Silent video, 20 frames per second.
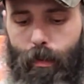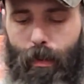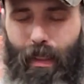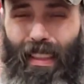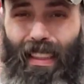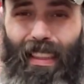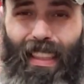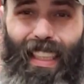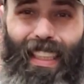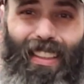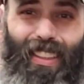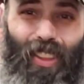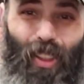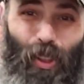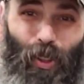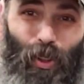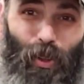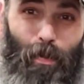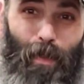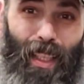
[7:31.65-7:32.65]
Well, I
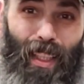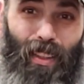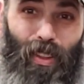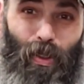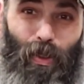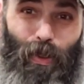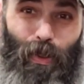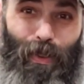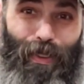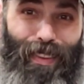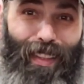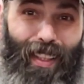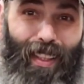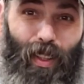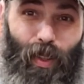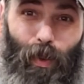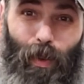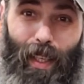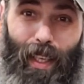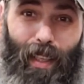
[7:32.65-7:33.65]
use my tools. I
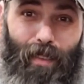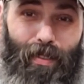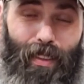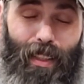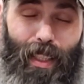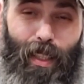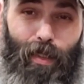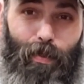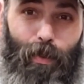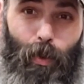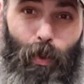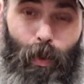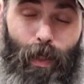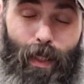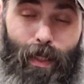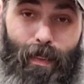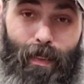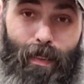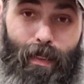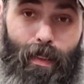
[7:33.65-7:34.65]
don't have safe
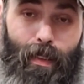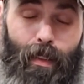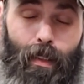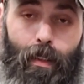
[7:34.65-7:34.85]
queens.